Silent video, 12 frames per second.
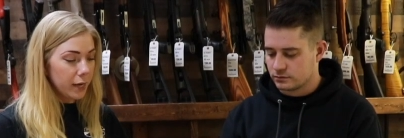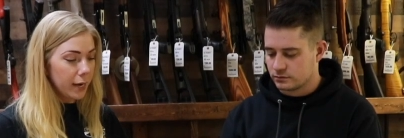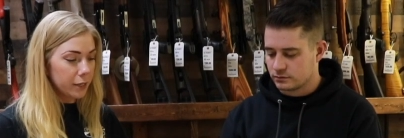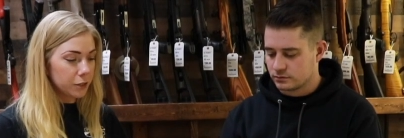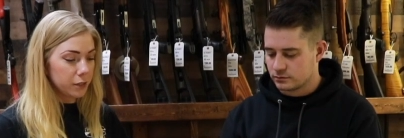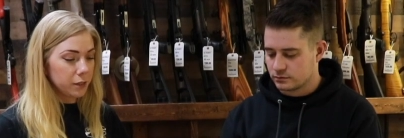Speaker 1: the
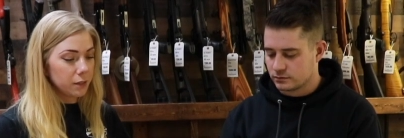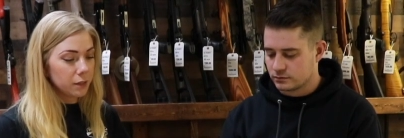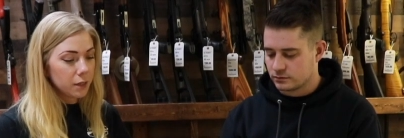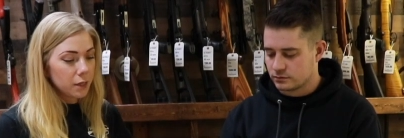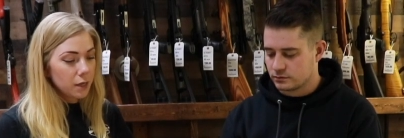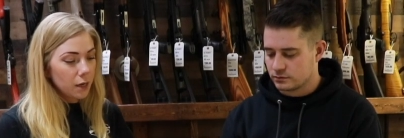action,
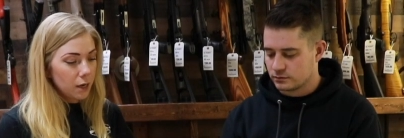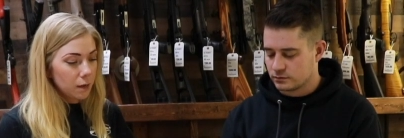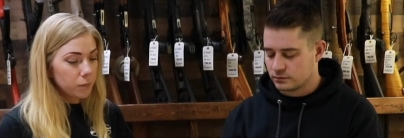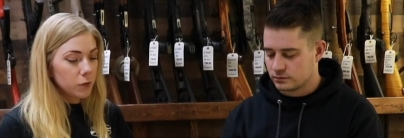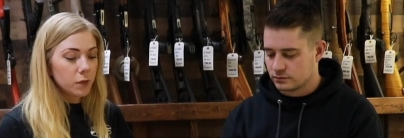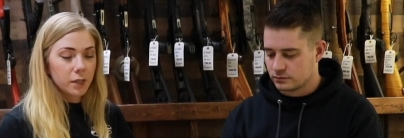
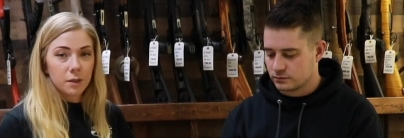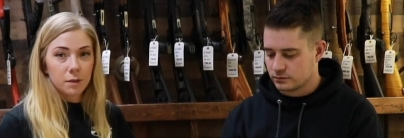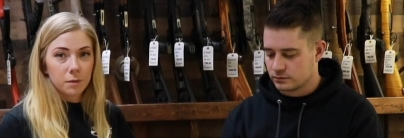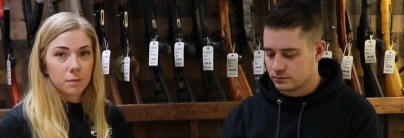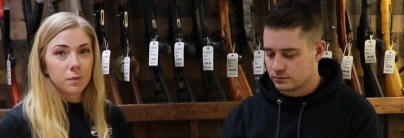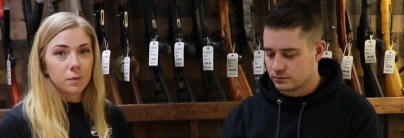um, you
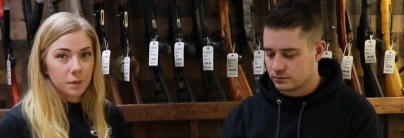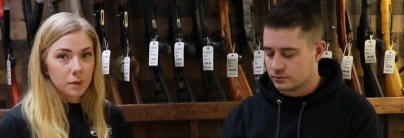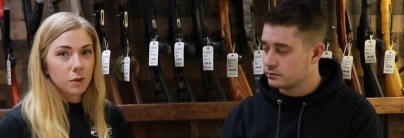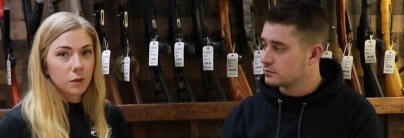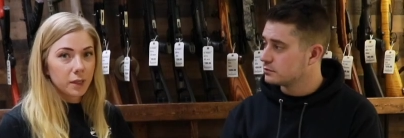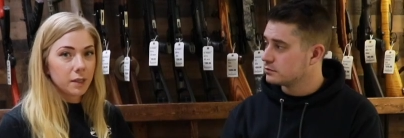can
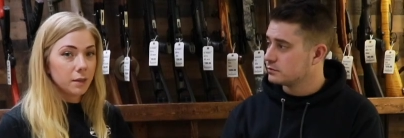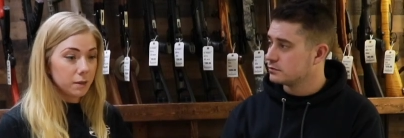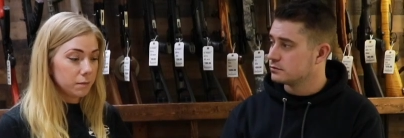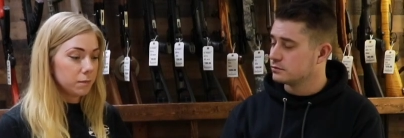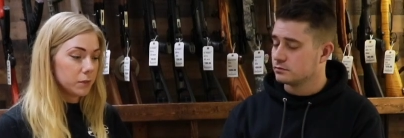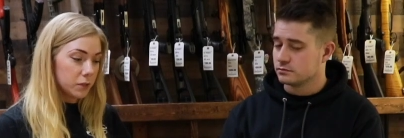you can
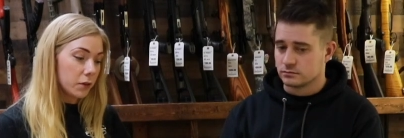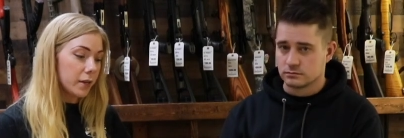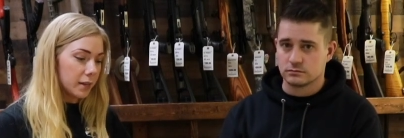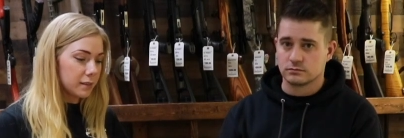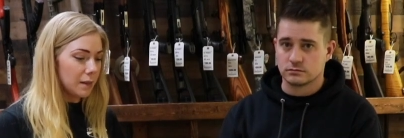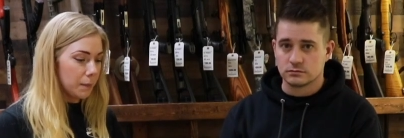still get
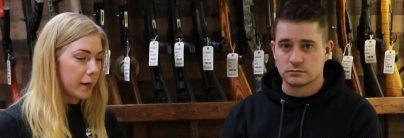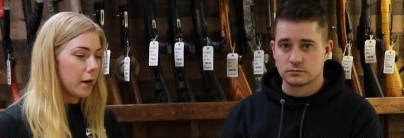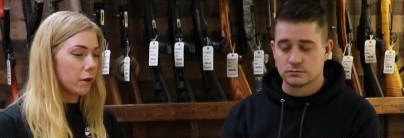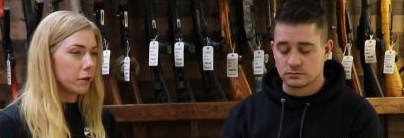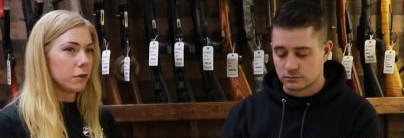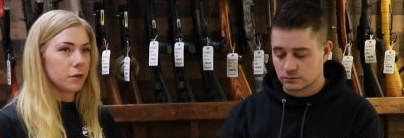a
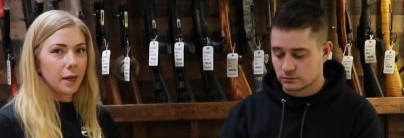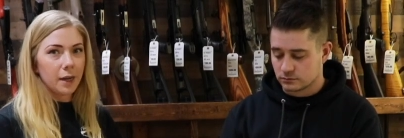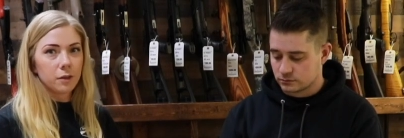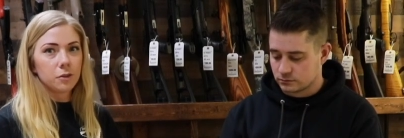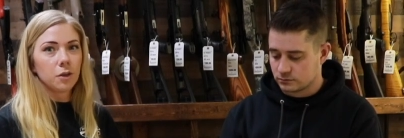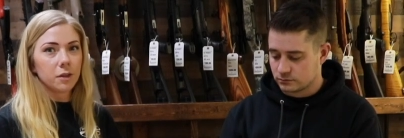semi-auto. You're
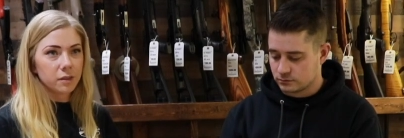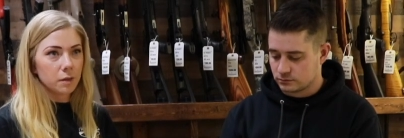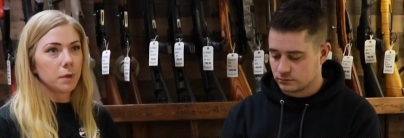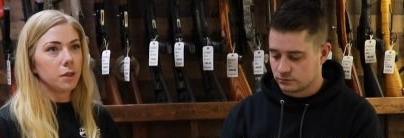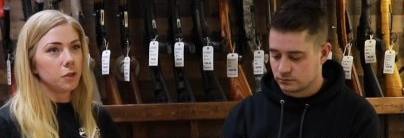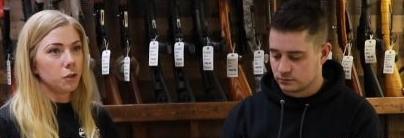not just
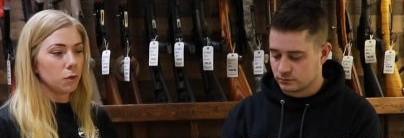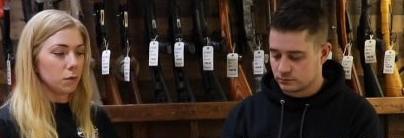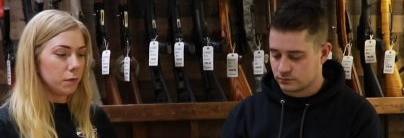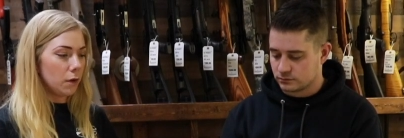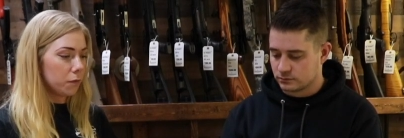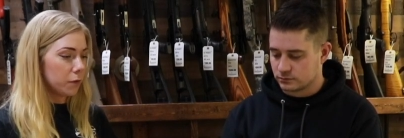limited to a
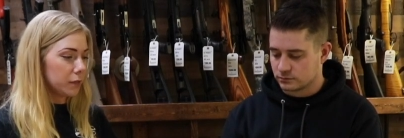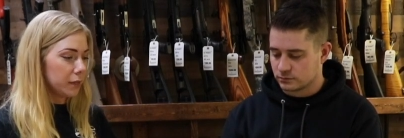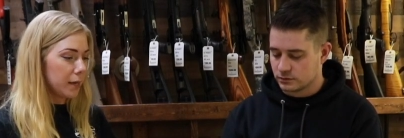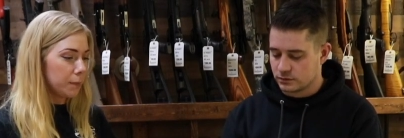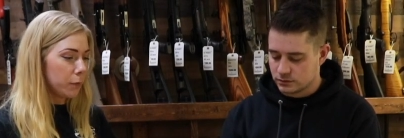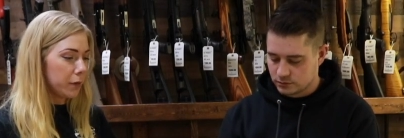revolver at
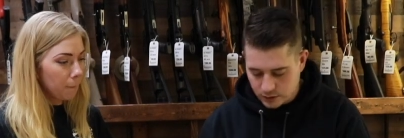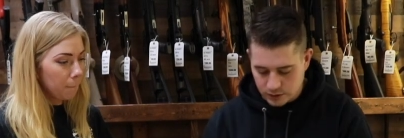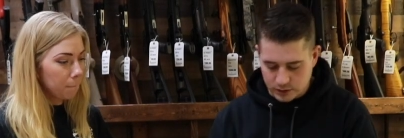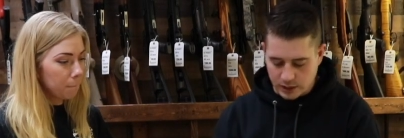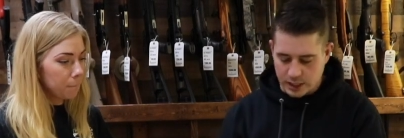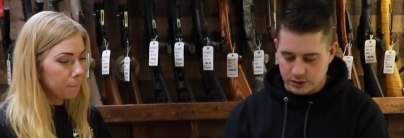that
Speaker 2: point. And
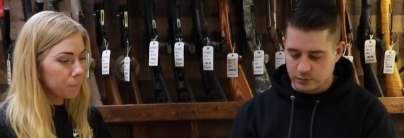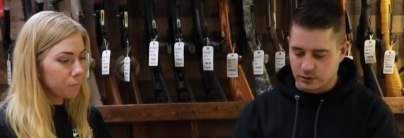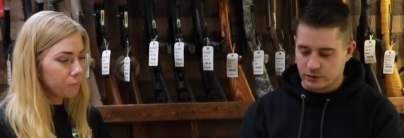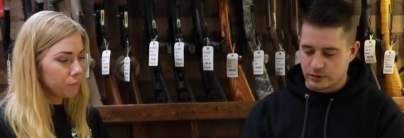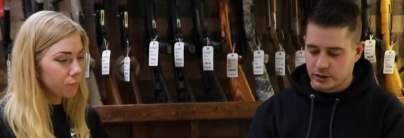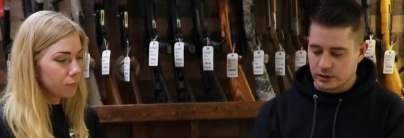this last one
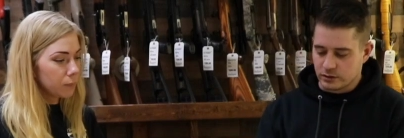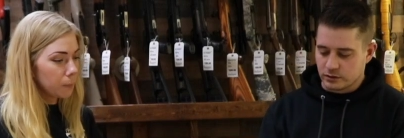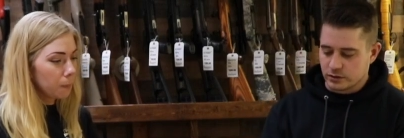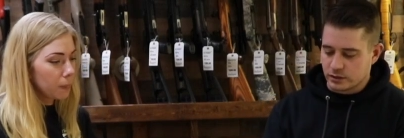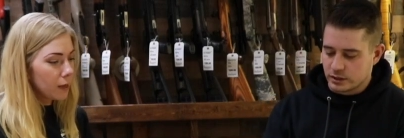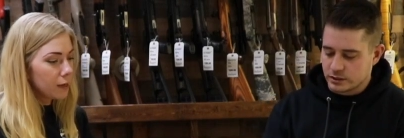over here
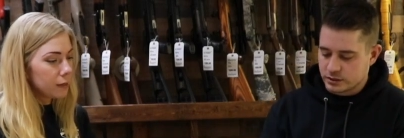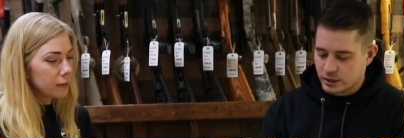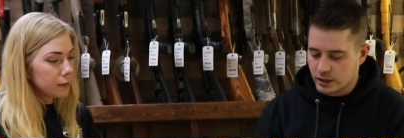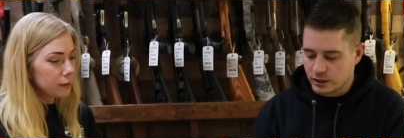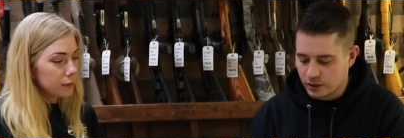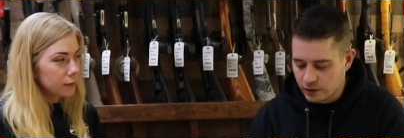is
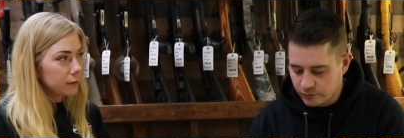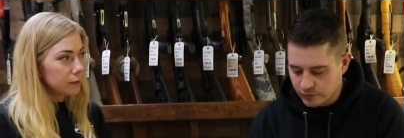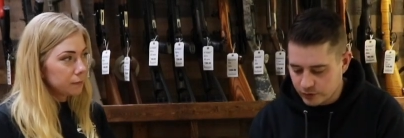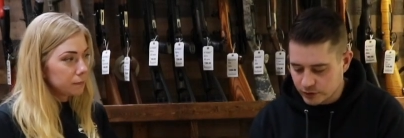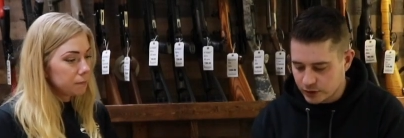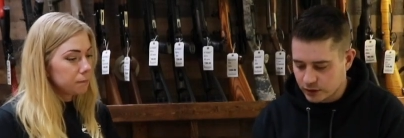uh, a
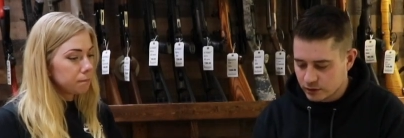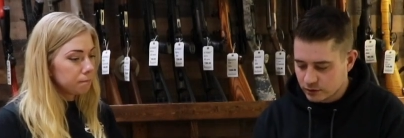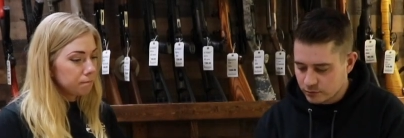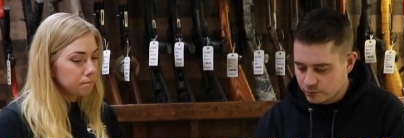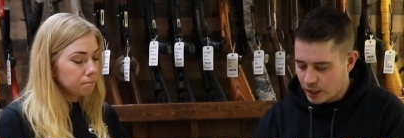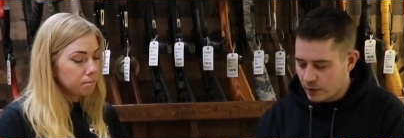fairly
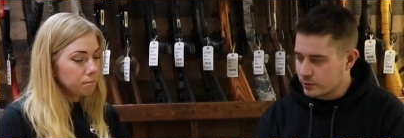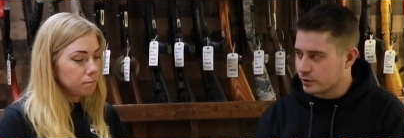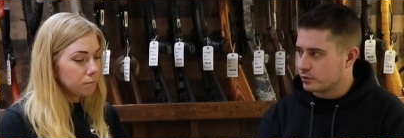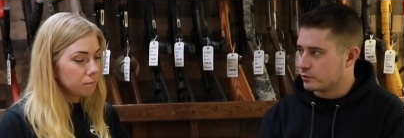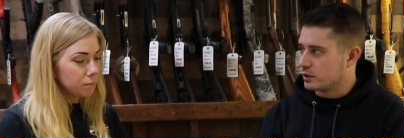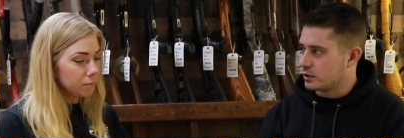
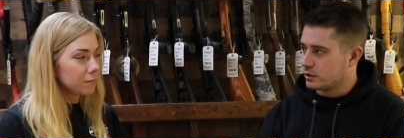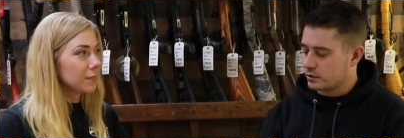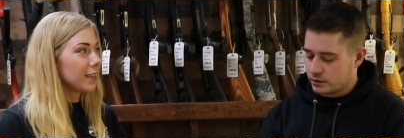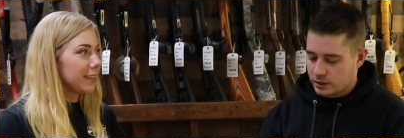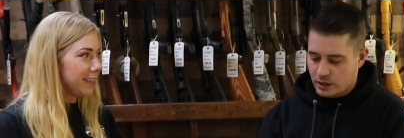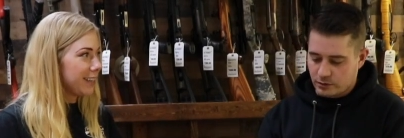popular one
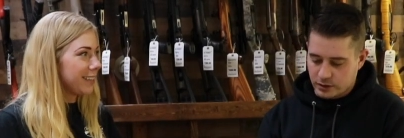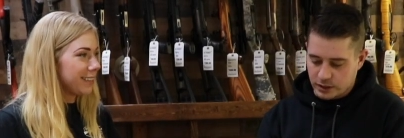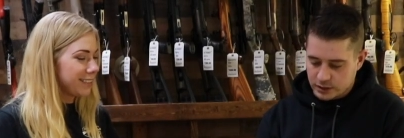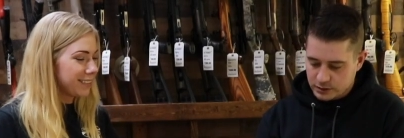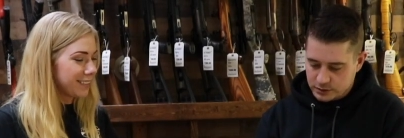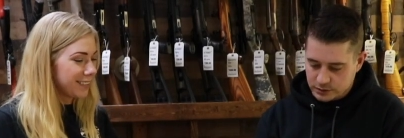nowadays. It
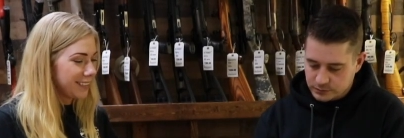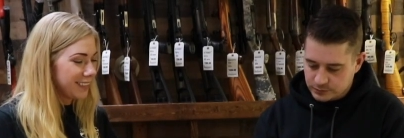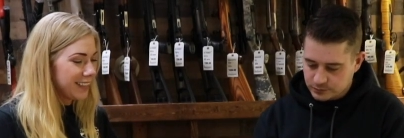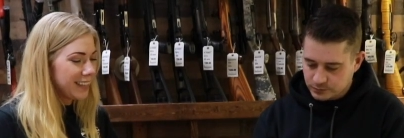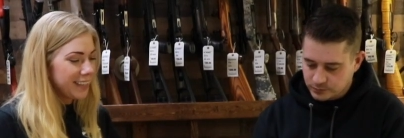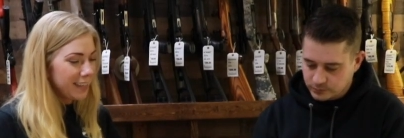is.
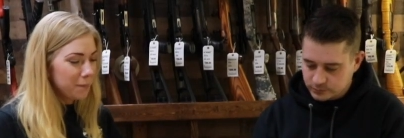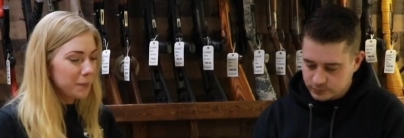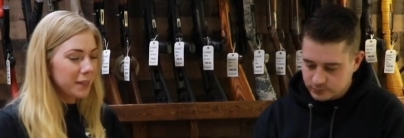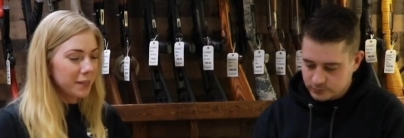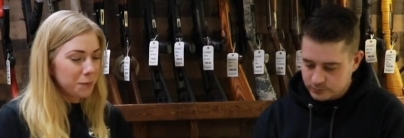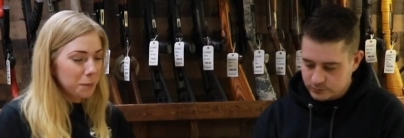
Speaker 1: yep,
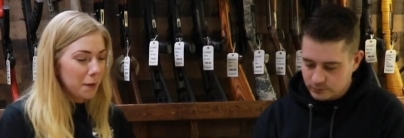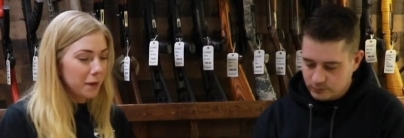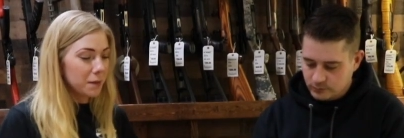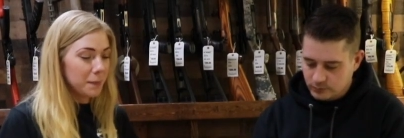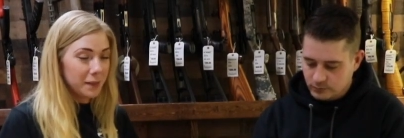it is probably the